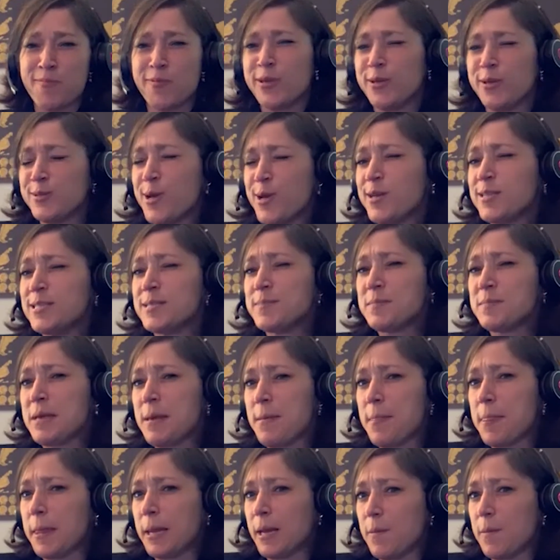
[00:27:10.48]
Will you talk to me
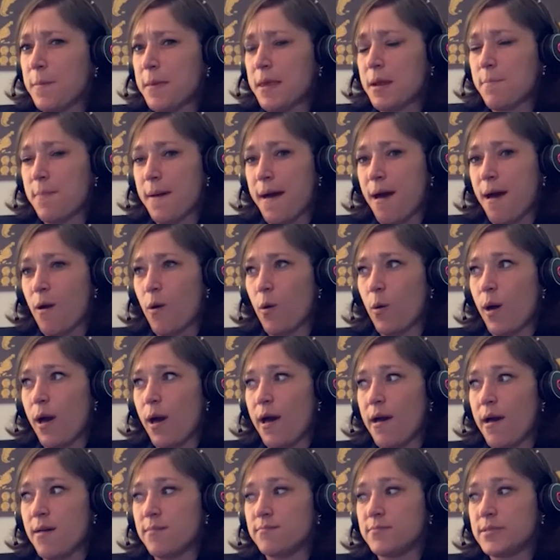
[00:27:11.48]
a little bit about
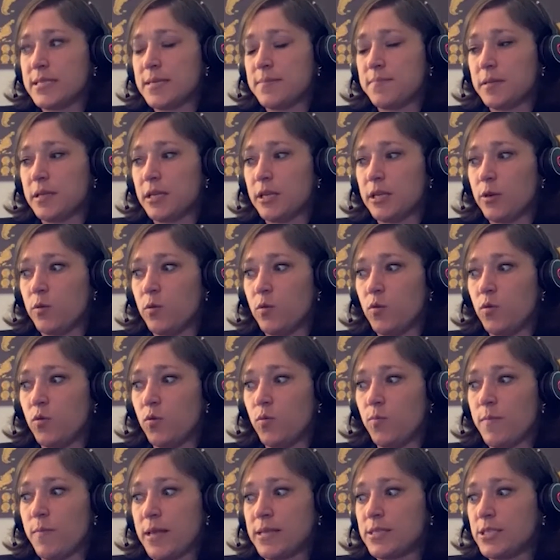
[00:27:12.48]
something
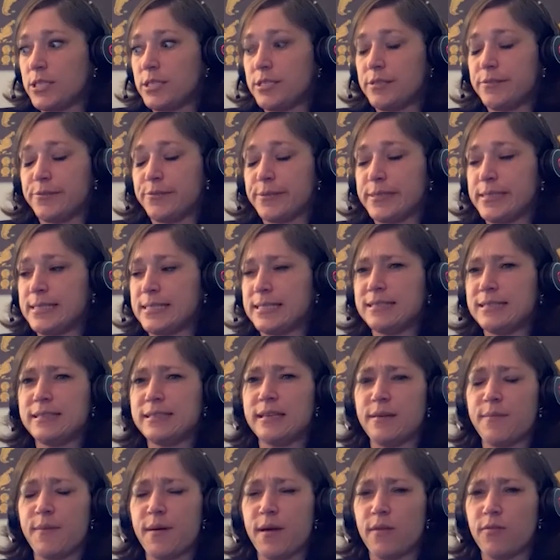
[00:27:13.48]
you mentioned
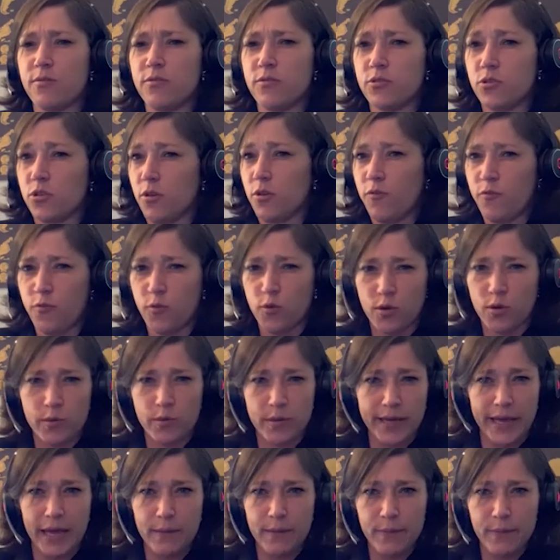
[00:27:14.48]
recently about a
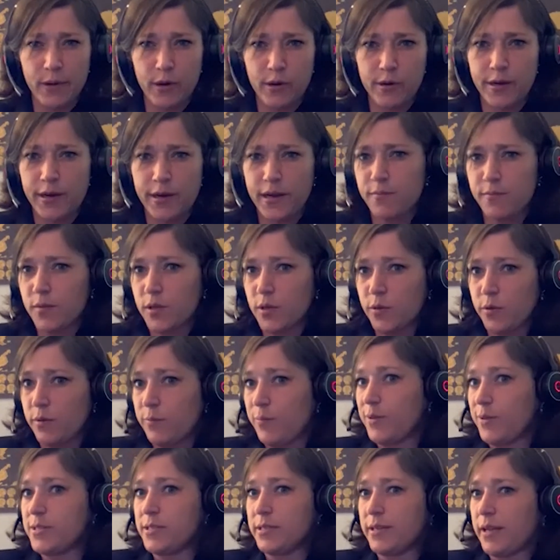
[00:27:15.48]
401k program that you had
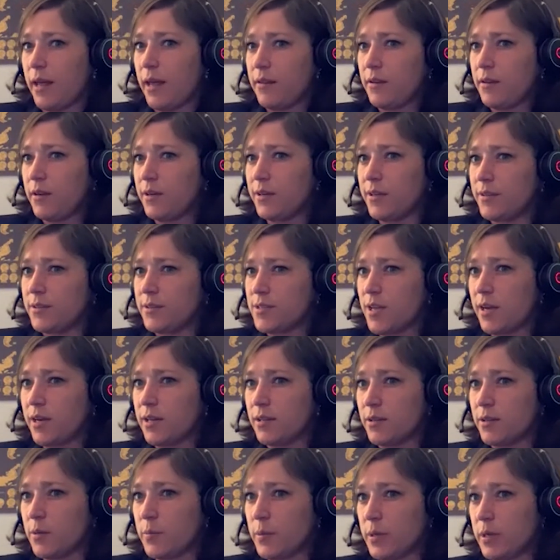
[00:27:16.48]
put together? Can you talk
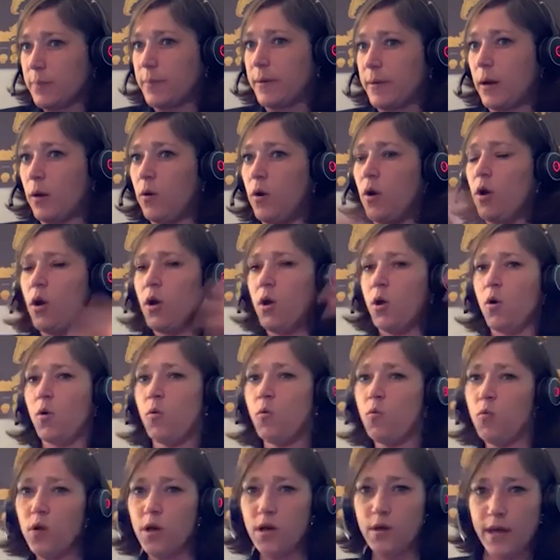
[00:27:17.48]
a little bit about
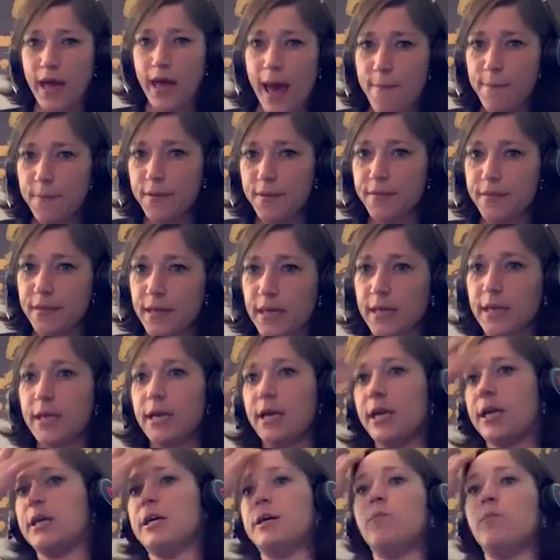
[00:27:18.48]
what happened
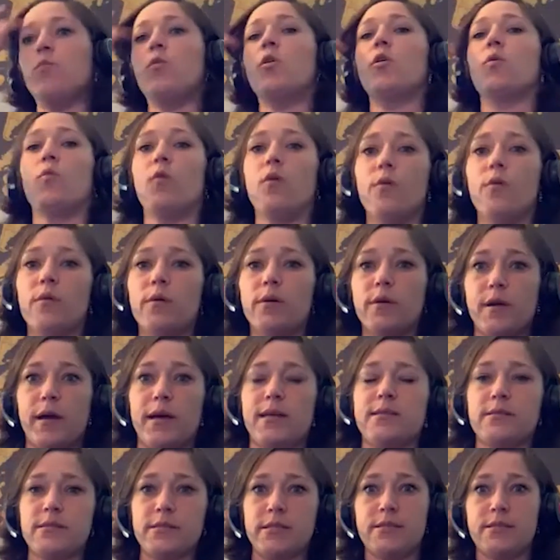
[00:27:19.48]
there and what were where
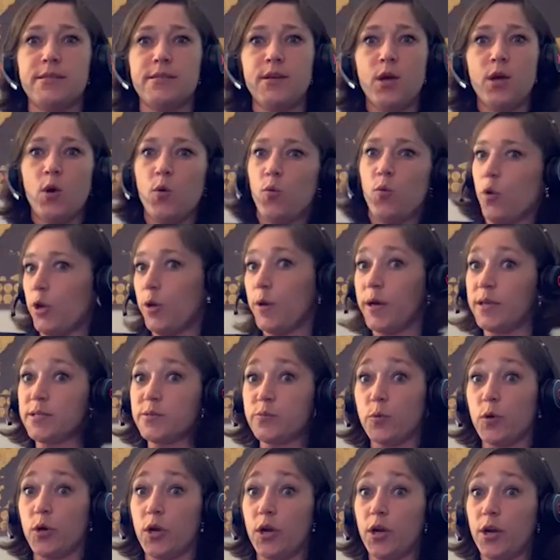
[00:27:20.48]
you
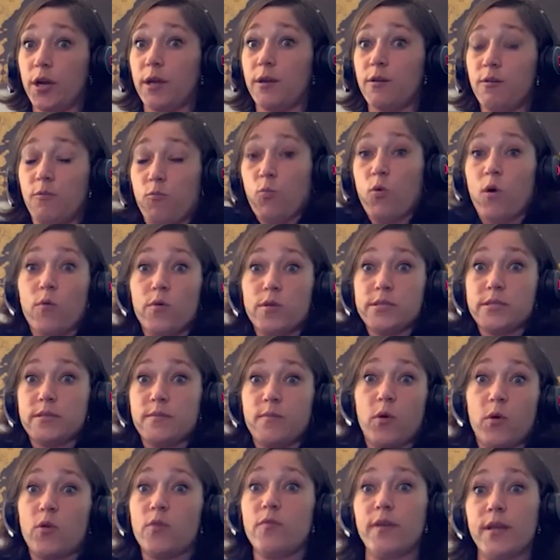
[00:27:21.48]
guys were and what was the
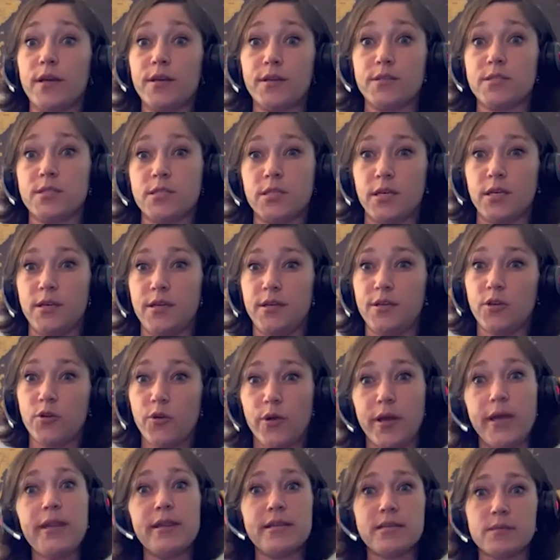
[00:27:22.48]
motivators to
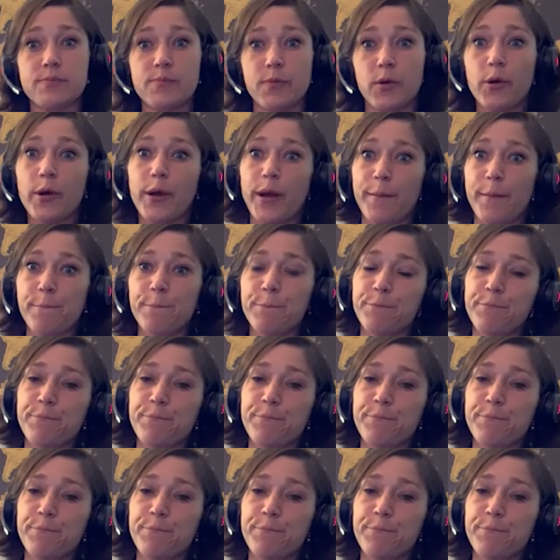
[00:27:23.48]
create this program?